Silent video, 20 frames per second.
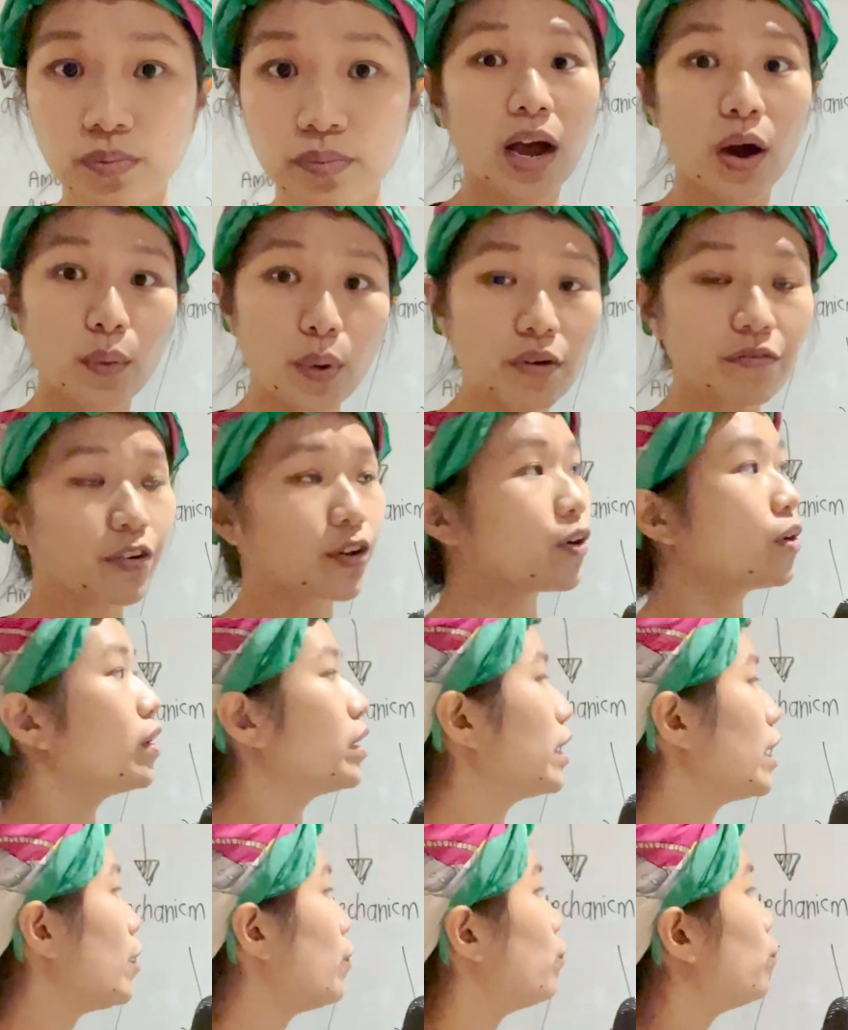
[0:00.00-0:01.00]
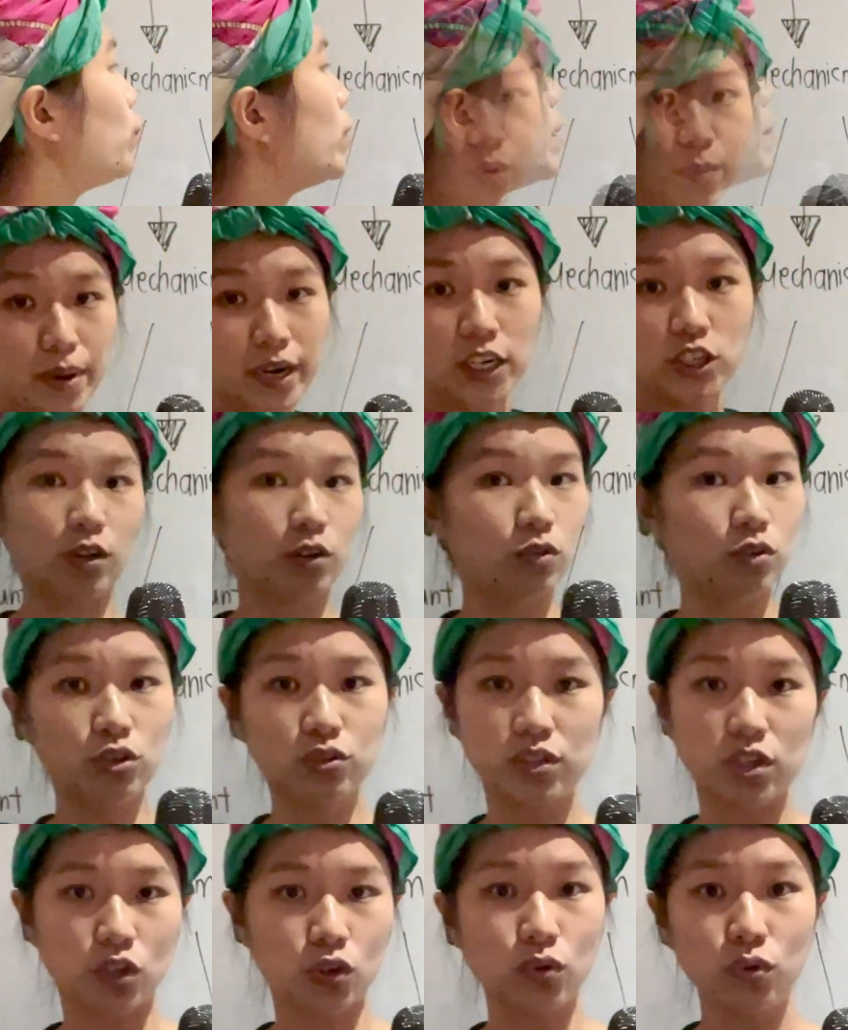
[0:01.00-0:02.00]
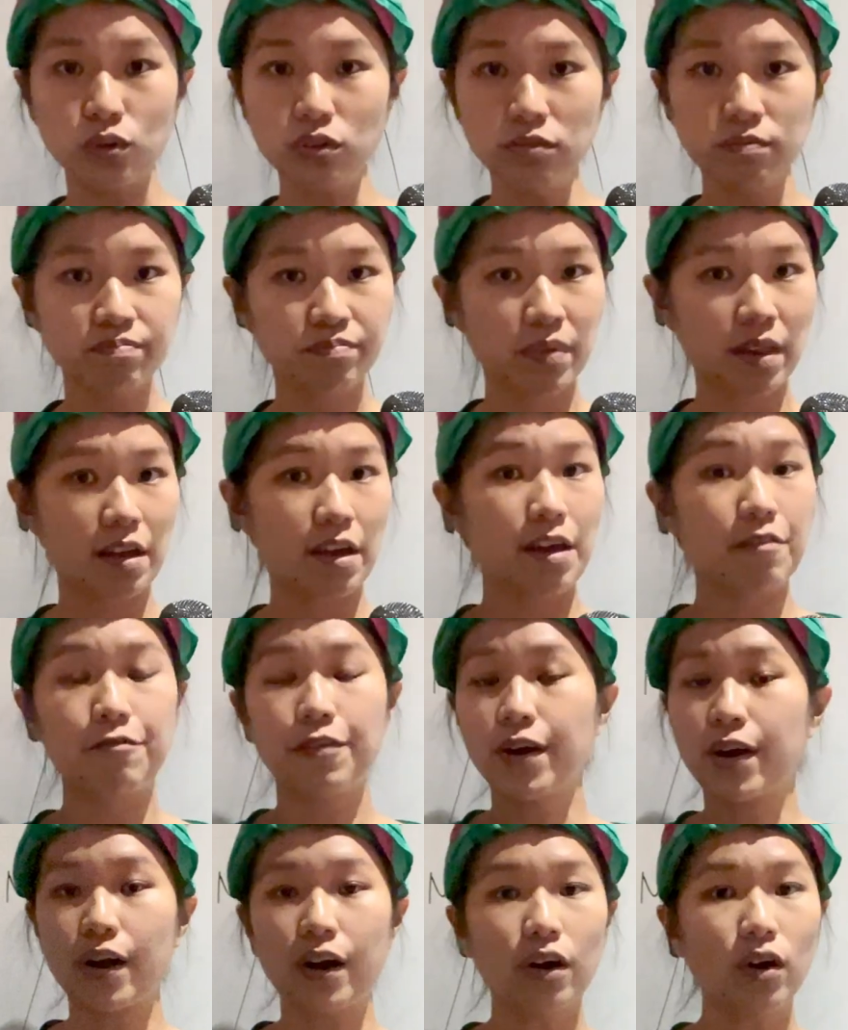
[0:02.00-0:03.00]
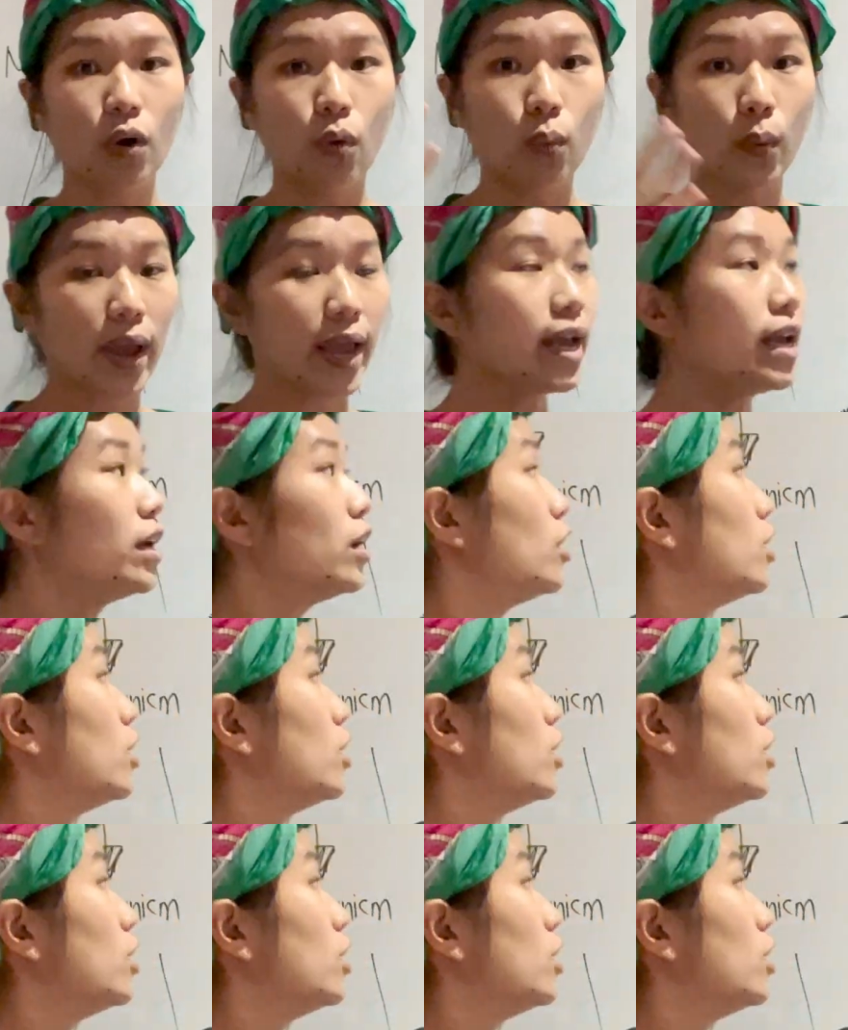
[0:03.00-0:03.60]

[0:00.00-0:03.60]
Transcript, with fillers: However, if we manage to use the tool and figure out a way